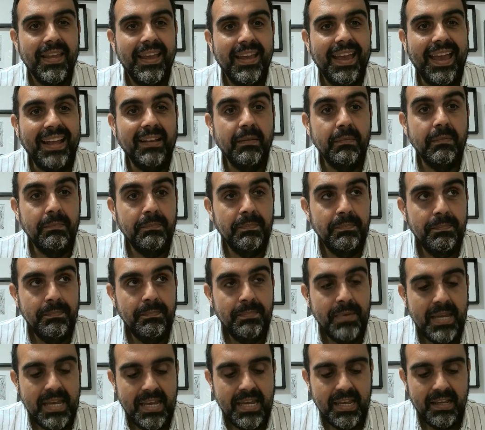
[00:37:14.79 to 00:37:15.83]
and
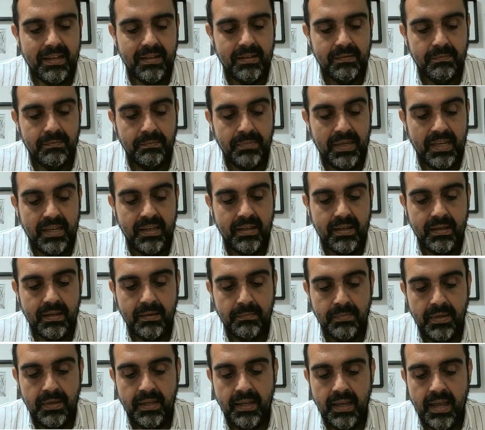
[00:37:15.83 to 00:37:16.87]
being being
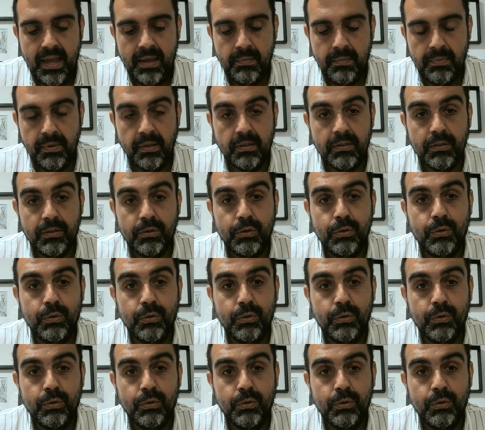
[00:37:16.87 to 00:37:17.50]
being able